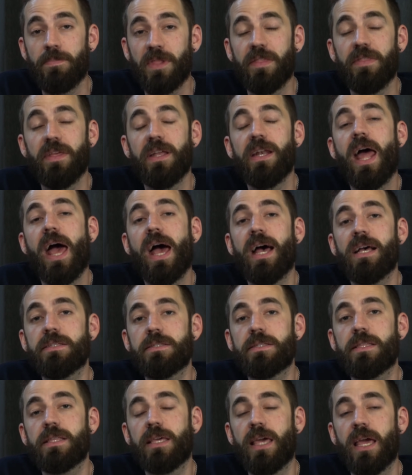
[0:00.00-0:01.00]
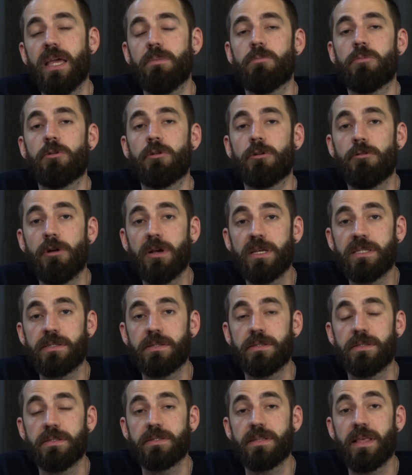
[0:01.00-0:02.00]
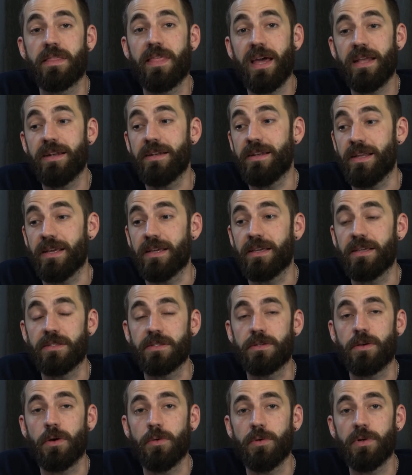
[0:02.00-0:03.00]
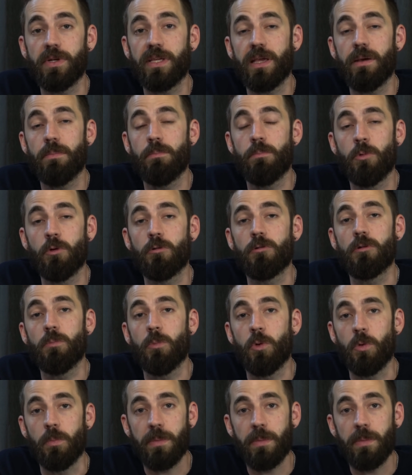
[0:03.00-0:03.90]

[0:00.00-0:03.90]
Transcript: and then as the game progresses, that deck is going to get more and more